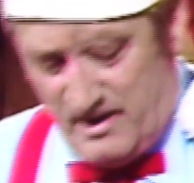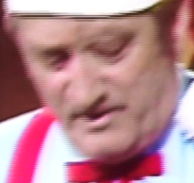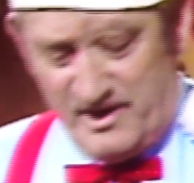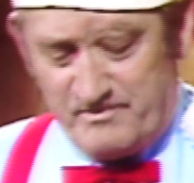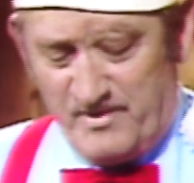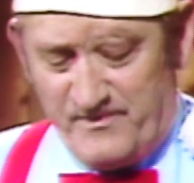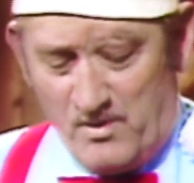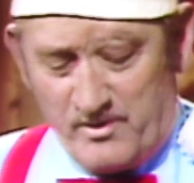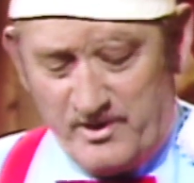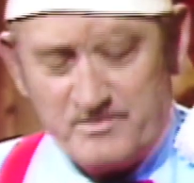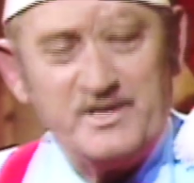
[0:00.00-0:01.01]
just before
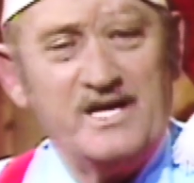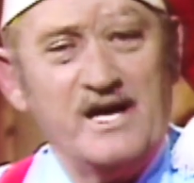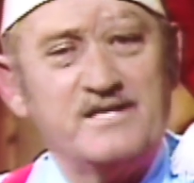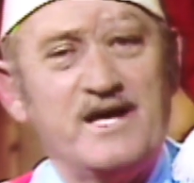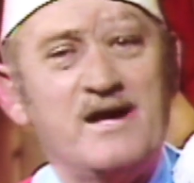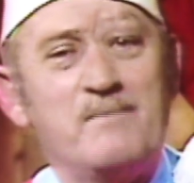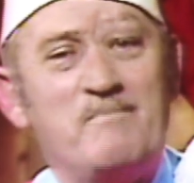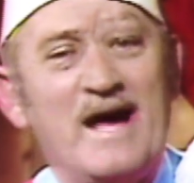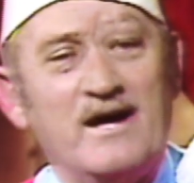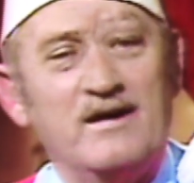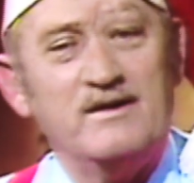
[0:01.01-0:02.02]
Christmas, and they send him
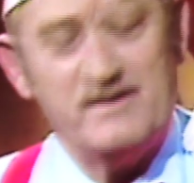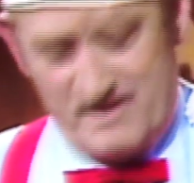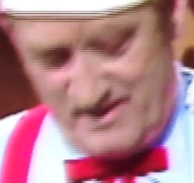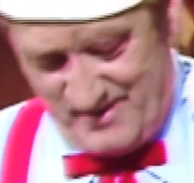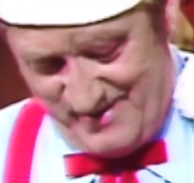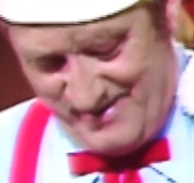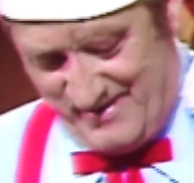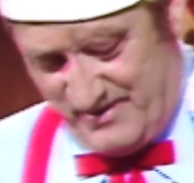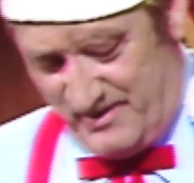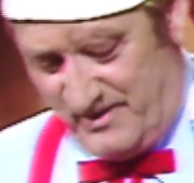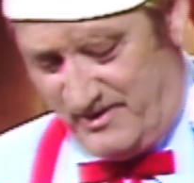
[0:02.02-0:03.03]
back
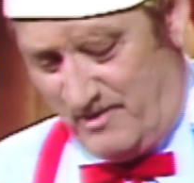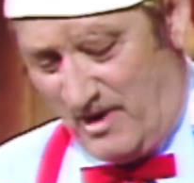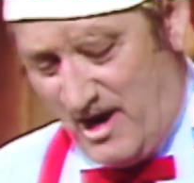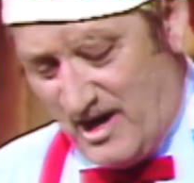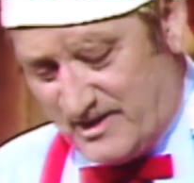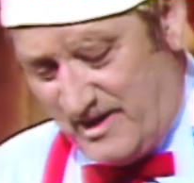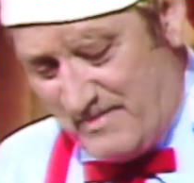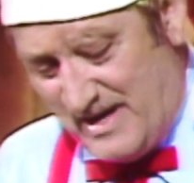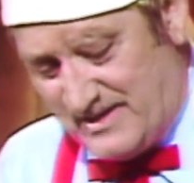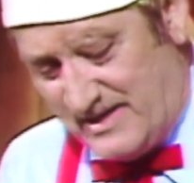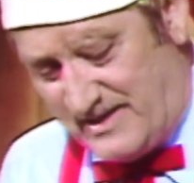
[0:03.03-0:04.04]
to Biloxi,
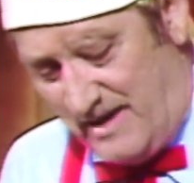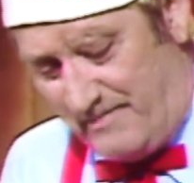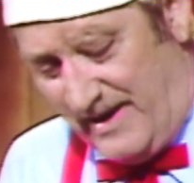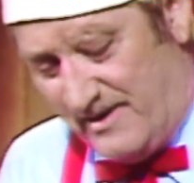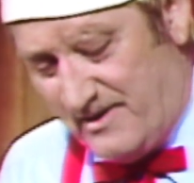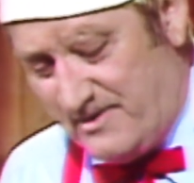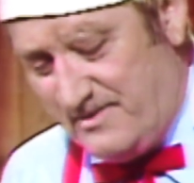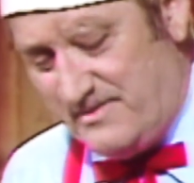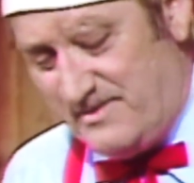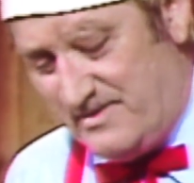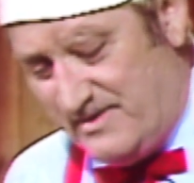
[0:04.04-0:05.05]
Mississippi. Whew.